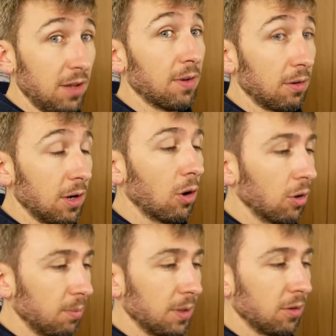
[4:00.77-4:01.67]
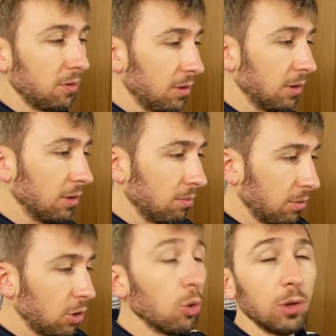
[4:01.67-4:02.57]
very hot because the
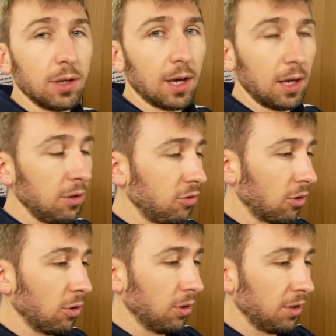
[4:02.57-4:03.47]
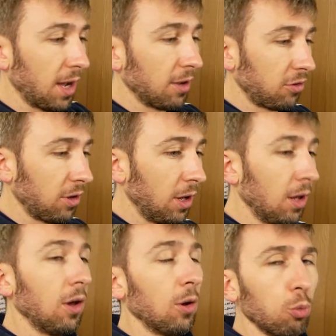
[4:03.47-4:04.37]
coolant gauge on the dash
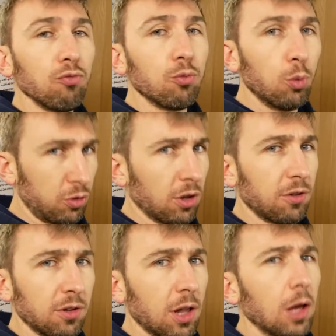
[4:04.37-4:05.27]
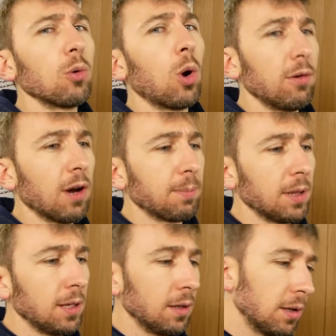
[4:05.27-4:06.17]
was starting to climb quite
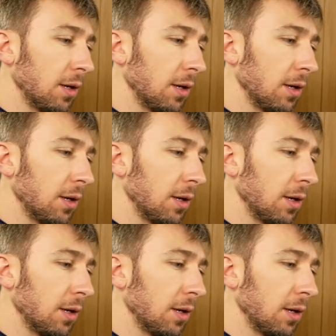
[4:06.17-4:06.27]
rapidly.